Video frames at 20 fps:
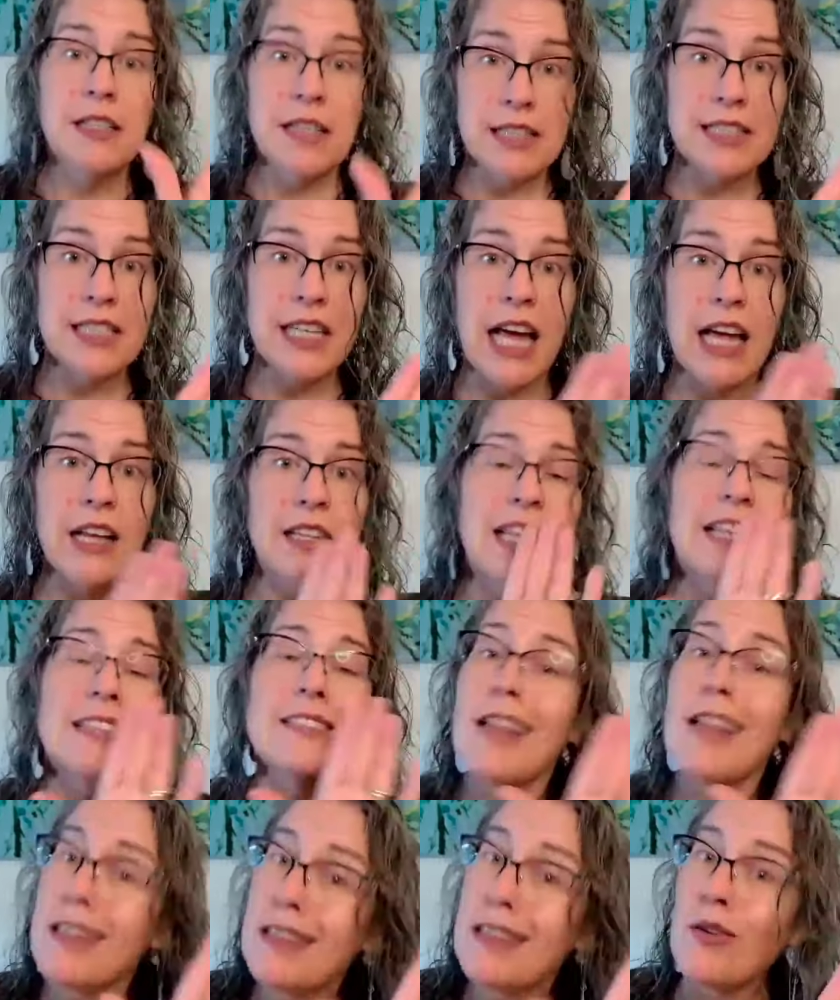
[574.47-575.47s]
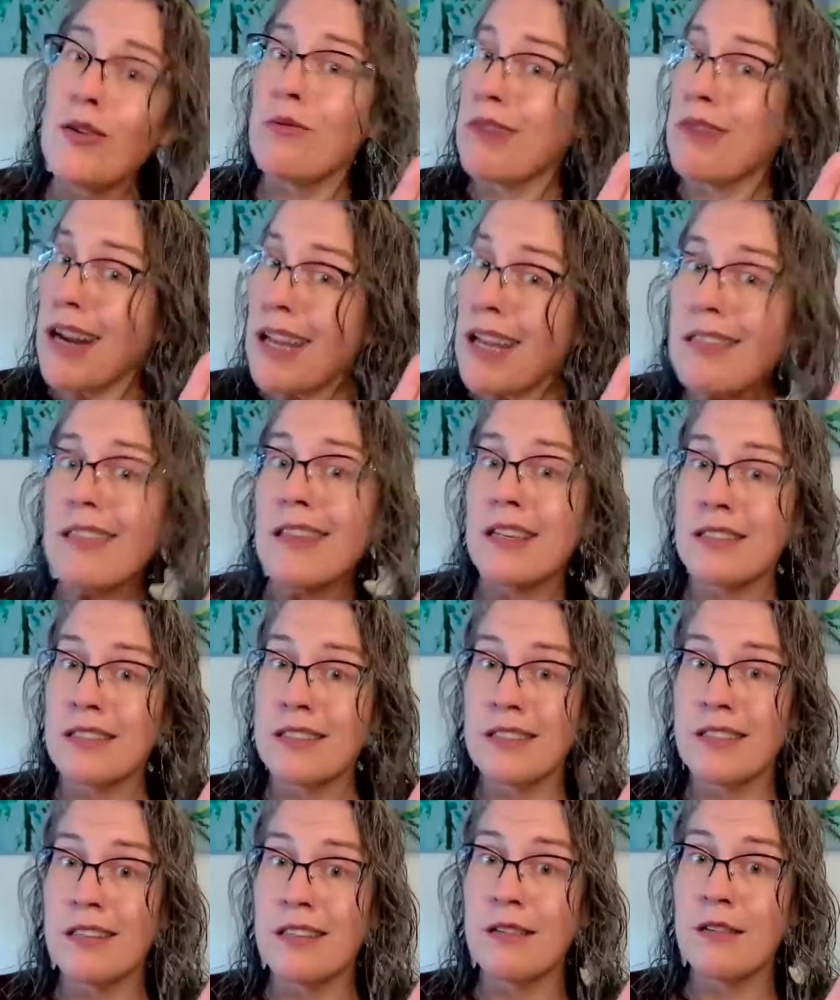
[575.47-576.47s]
That's not the right thing
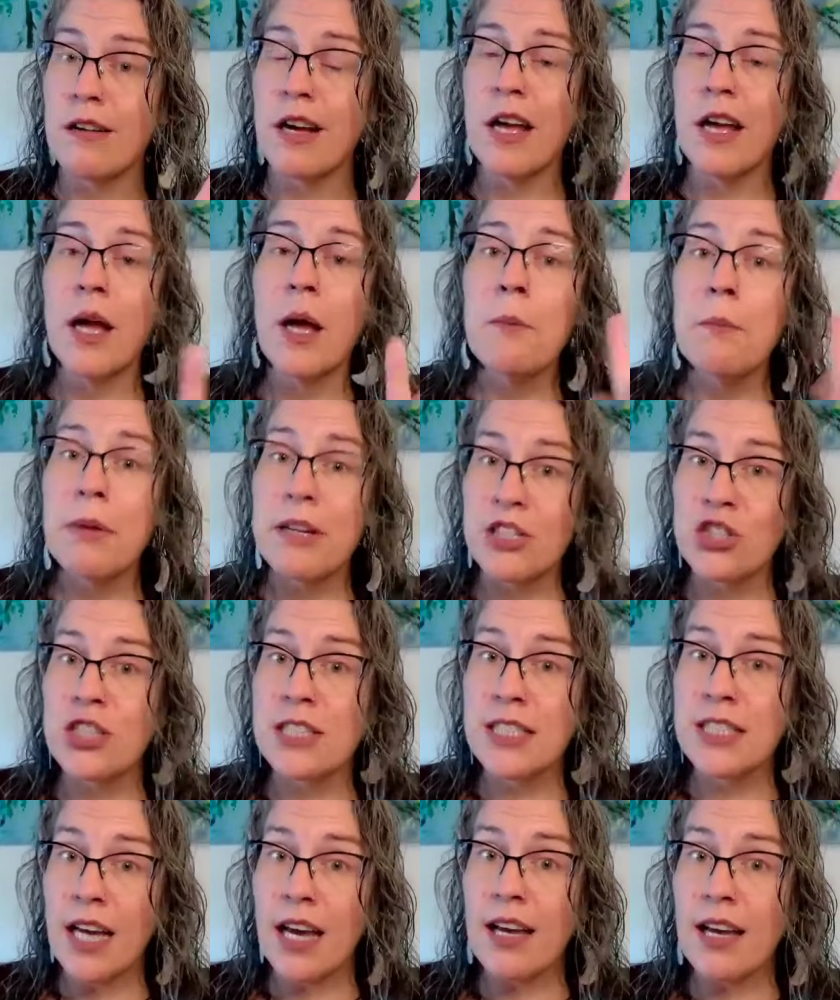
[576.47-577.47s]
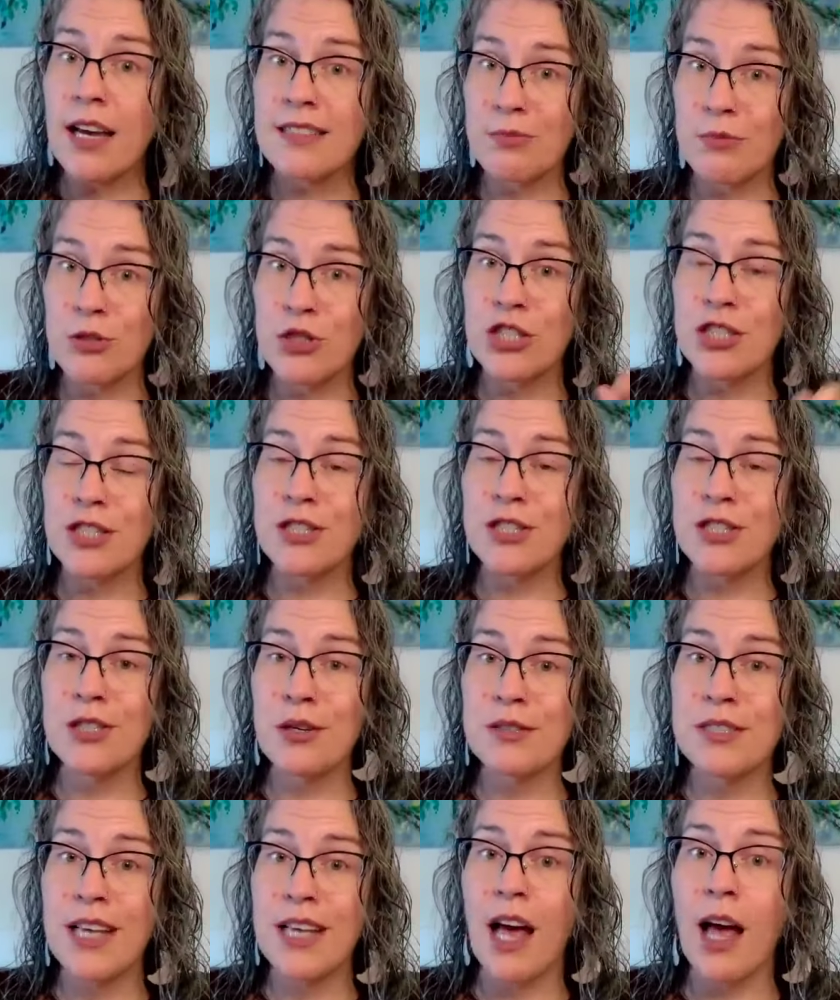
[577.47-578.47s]
to do. She does when she
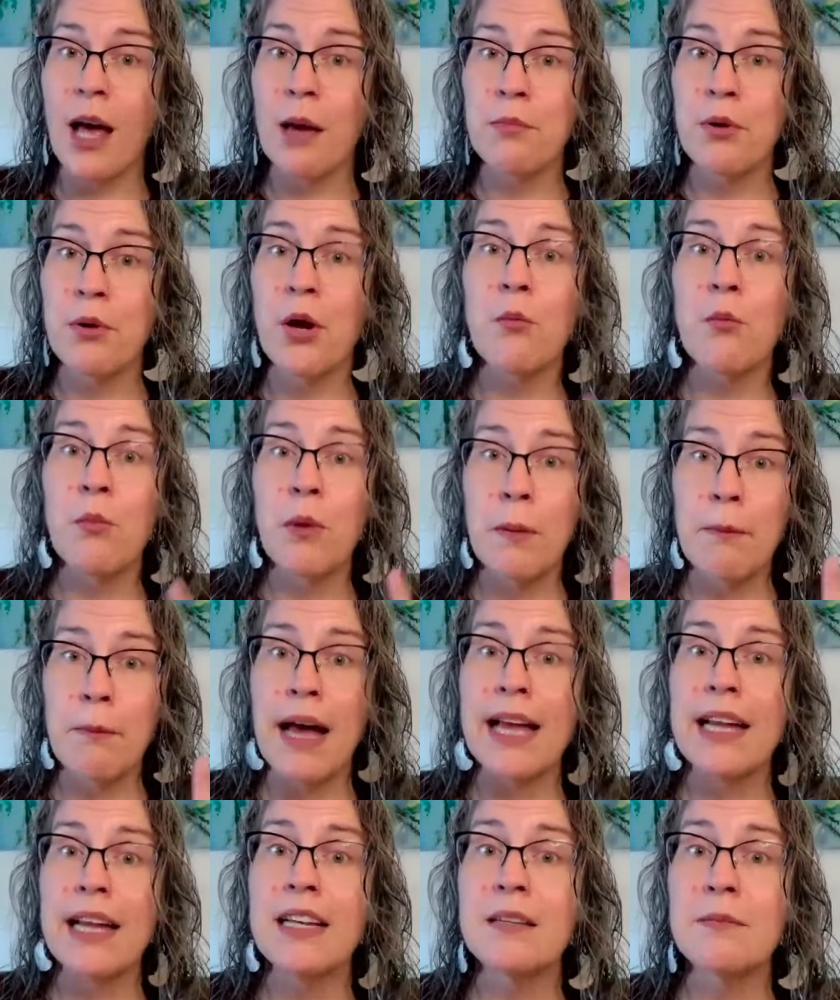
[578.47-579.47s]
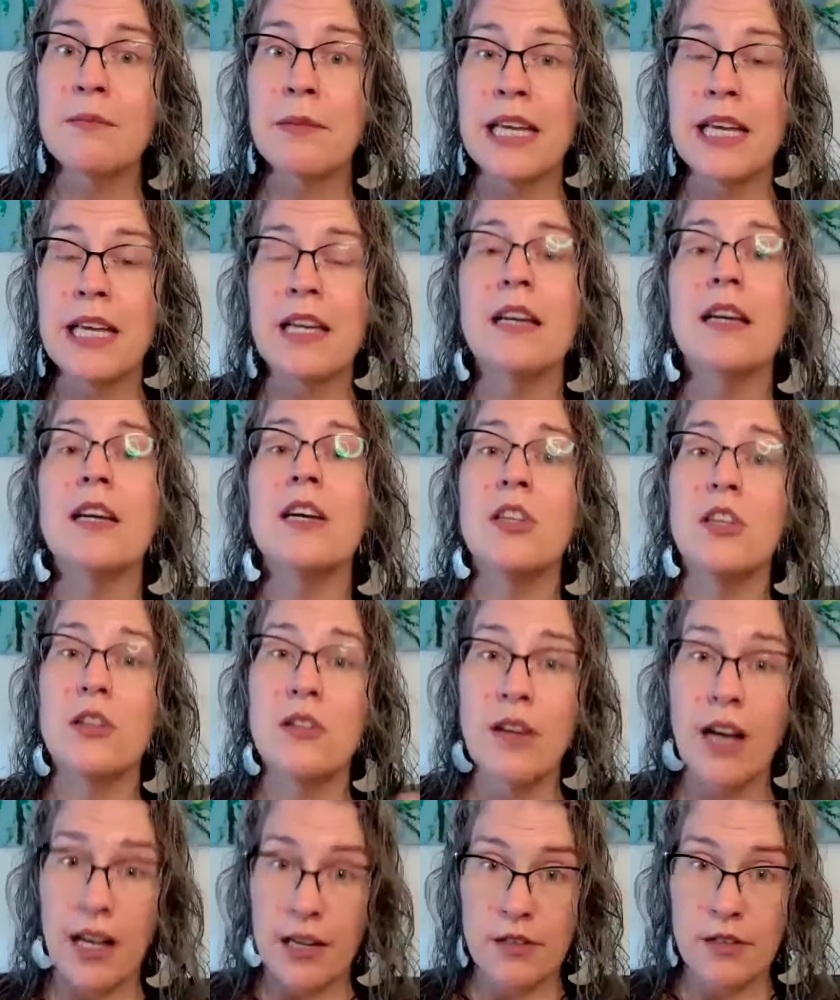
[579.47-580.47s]
shows up, remind me,
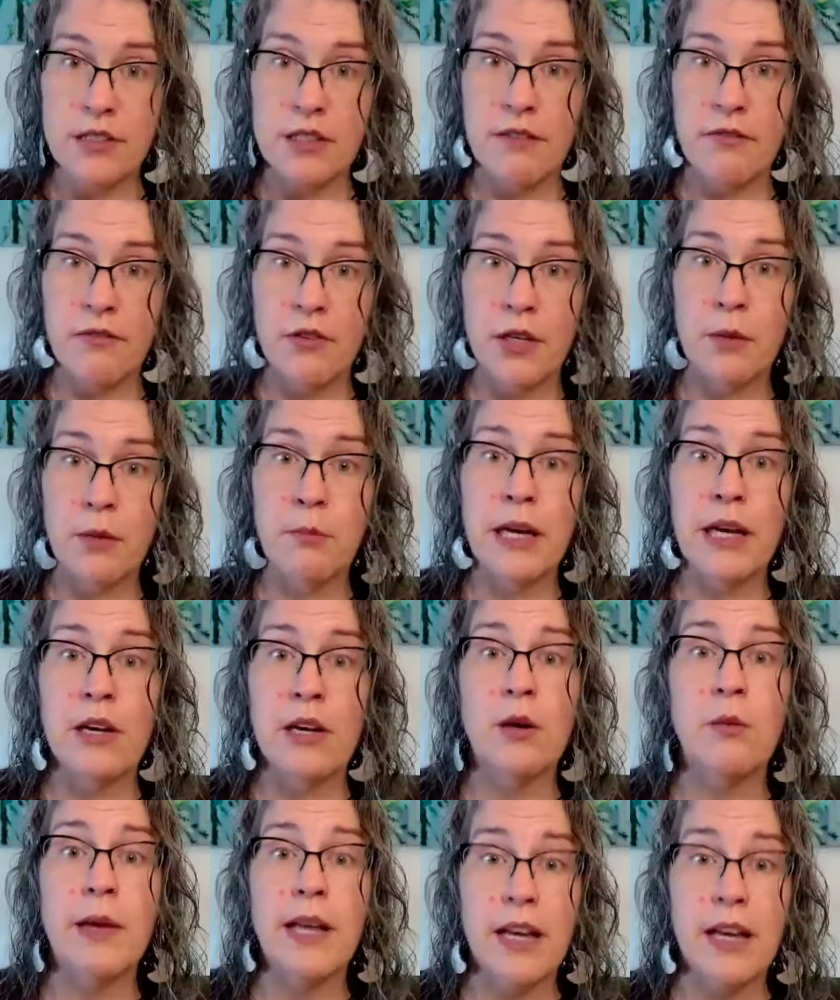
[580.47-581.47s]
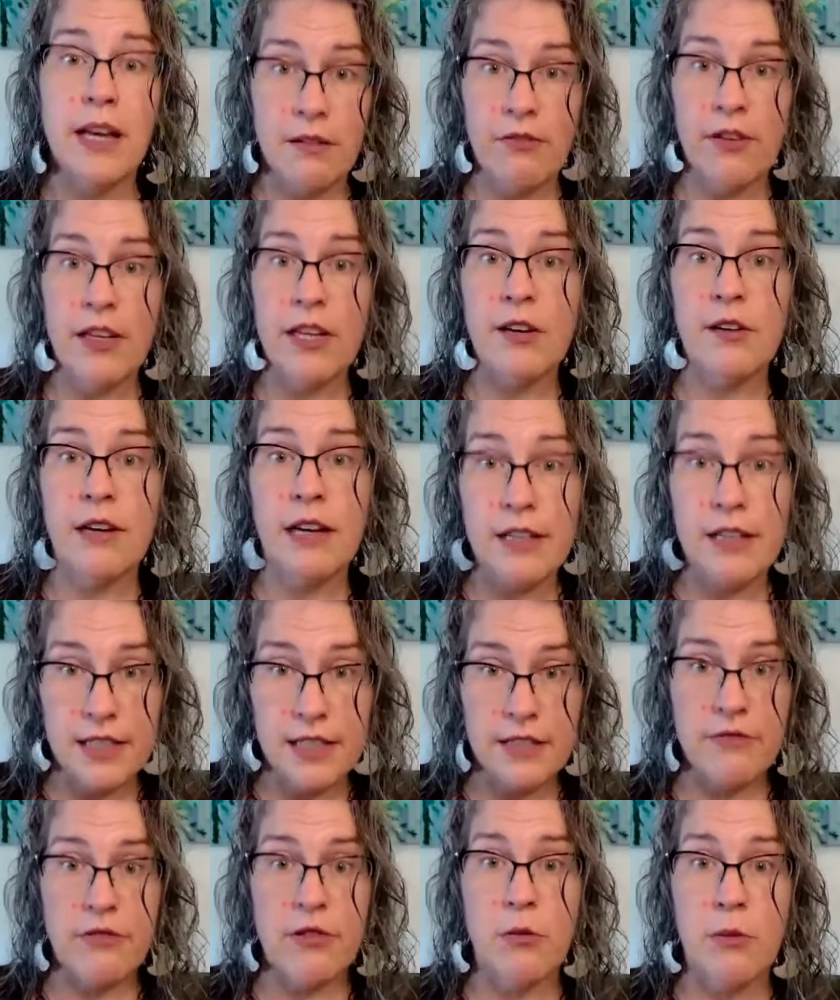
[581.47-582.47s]
you got yourself in a pickle. We got to figure out
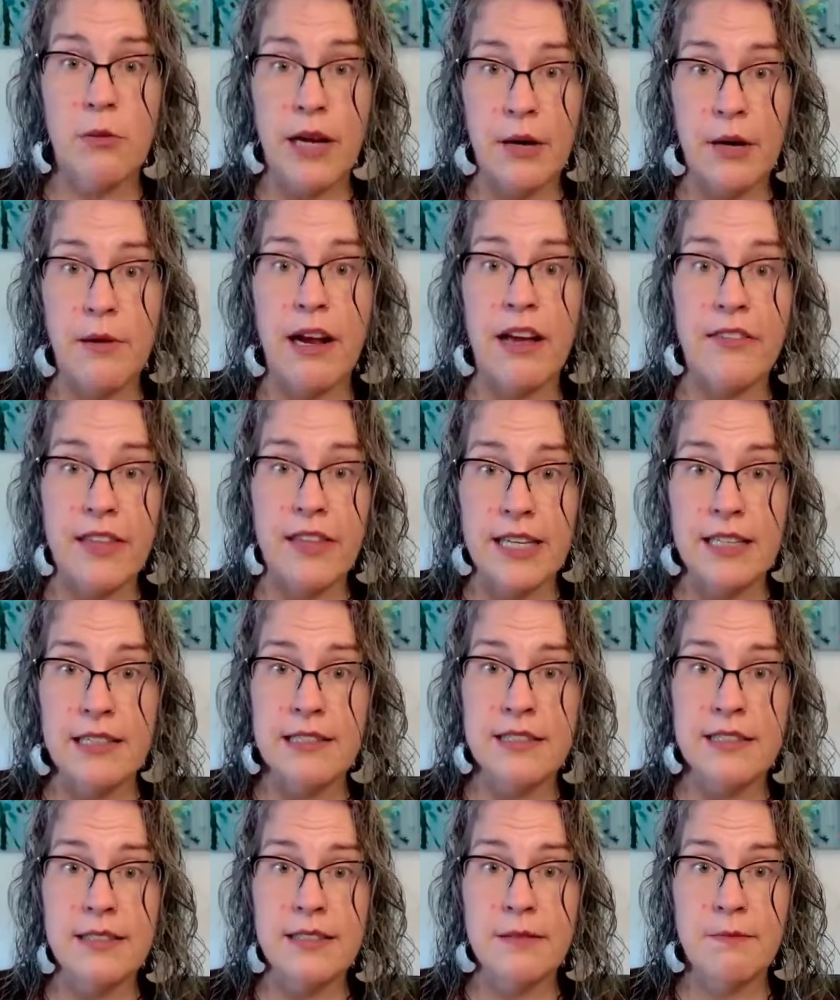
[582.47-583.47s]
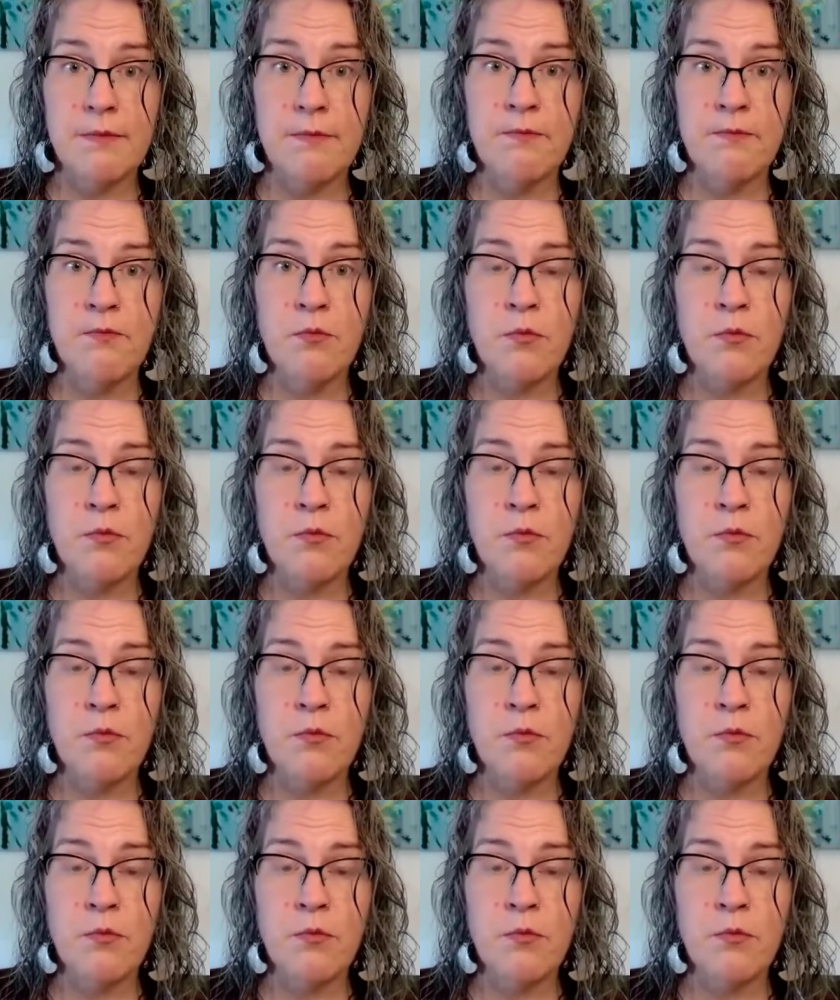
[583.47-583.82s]
a different way around this.